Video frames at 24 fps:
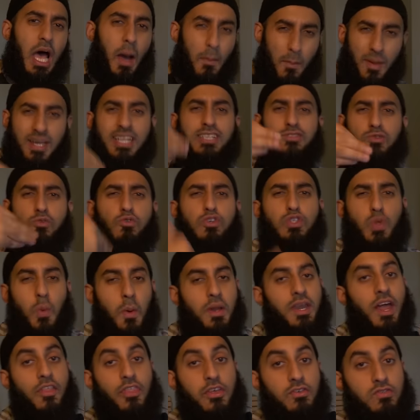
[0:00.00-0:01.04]
But there's also
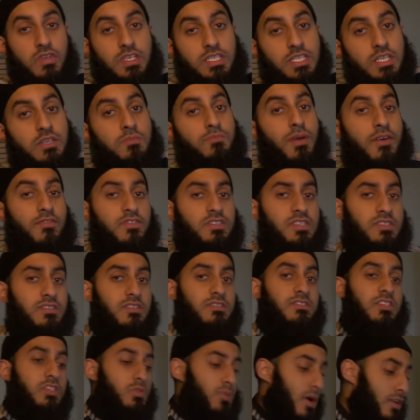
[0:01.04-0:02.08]
another reason, brothers and
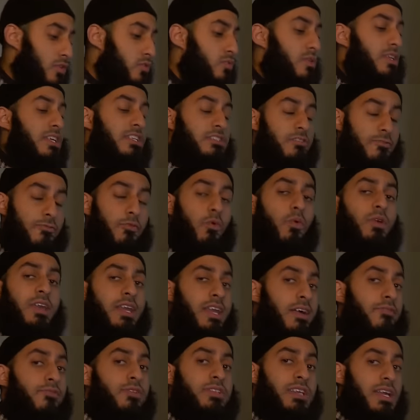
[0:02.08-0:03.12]
sisters, why you need to fall in
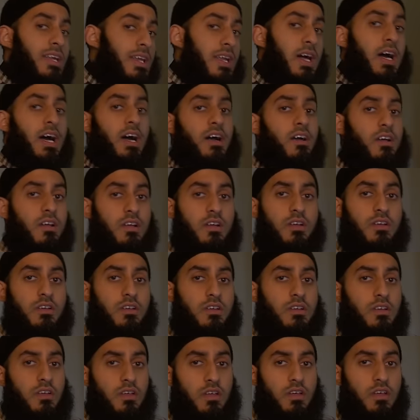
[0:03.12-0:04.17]
love with Allah.
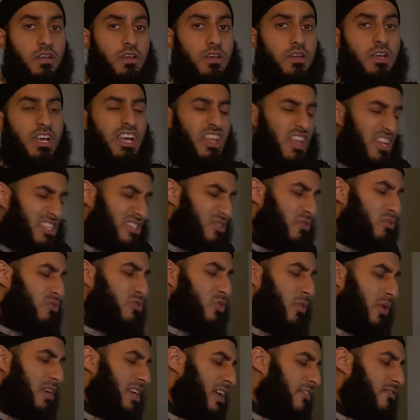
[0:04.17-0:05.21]
There's
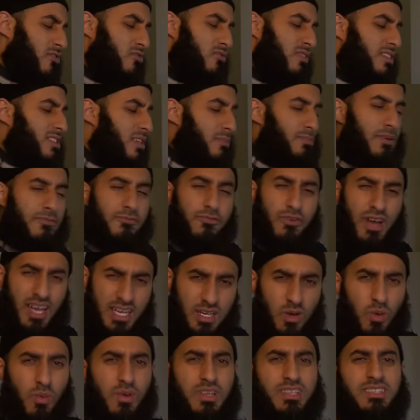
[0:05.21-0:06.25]
also another reason. Before I
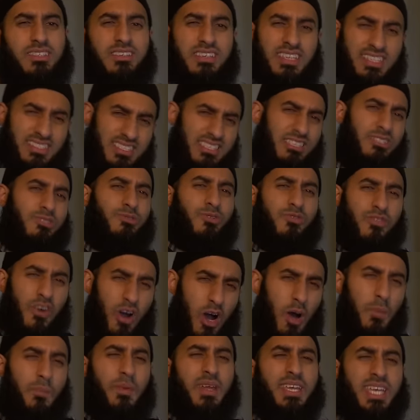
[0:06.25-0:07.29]
go into this issue of
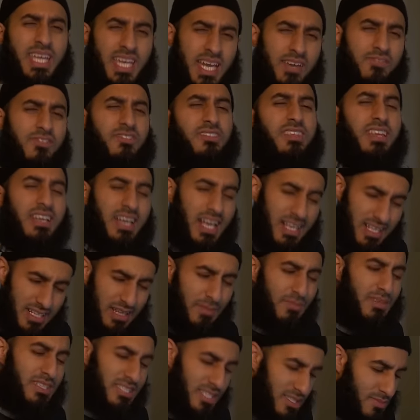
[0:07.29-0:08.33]
heartbreak and everything, like,
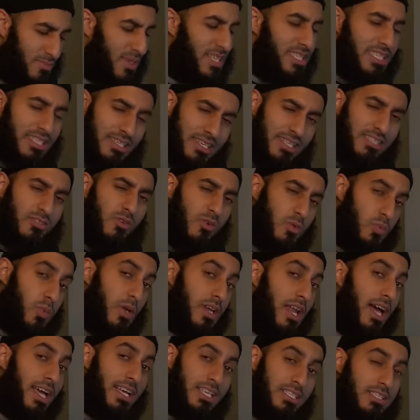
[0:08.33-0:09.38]
let me just mention this, because
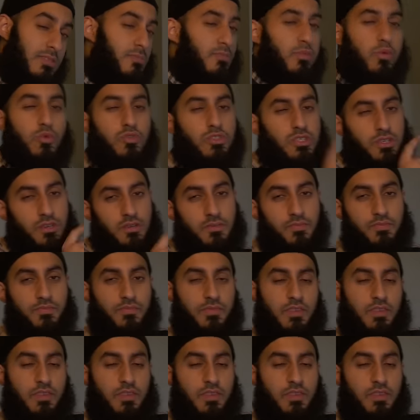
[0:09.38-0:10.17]
wallahi, it's important.